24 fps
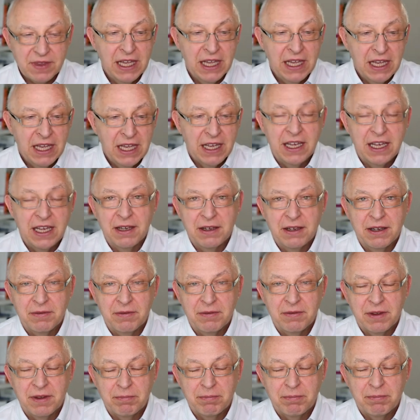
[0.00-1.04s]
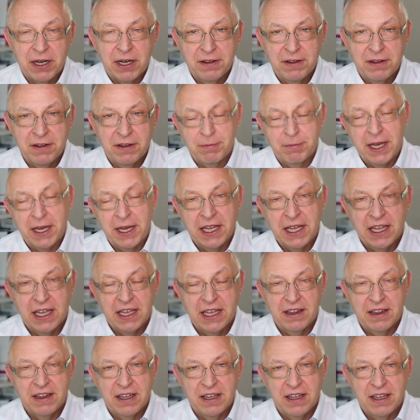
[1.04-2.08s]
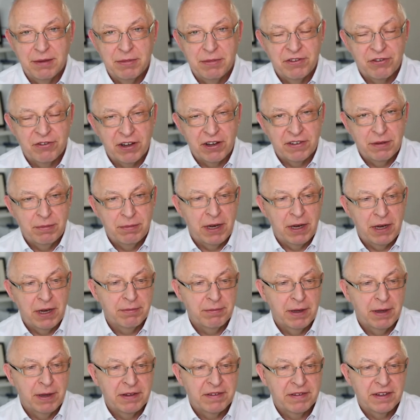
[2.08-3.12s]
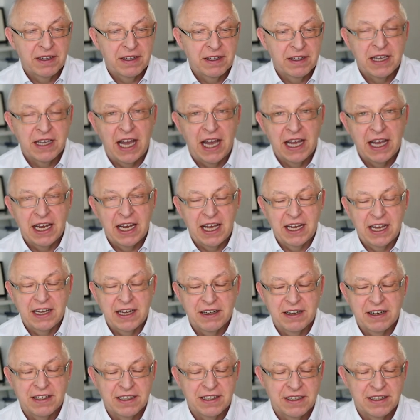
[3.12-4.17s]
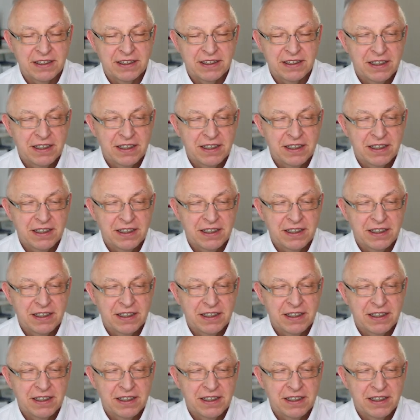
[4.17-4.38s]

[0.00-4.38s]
participating in the MISRA-C++ guideline